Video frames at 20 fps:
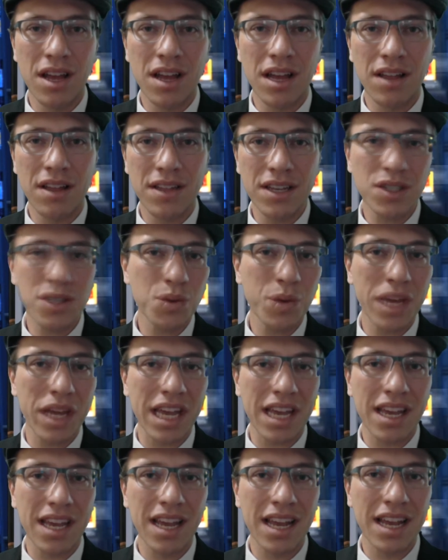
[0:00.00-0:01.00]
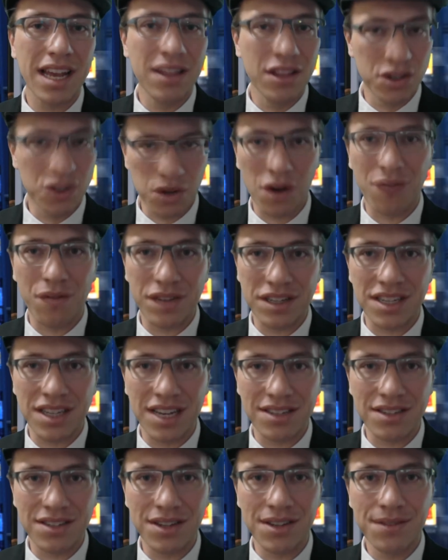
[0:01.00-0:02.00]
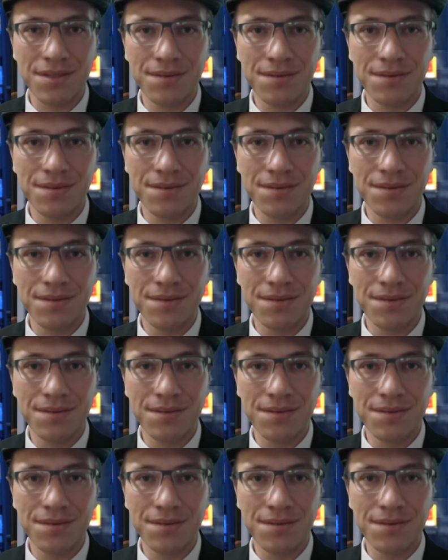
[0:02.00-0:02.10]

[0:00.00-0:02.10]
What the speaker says: this week in the Trophy Tussle.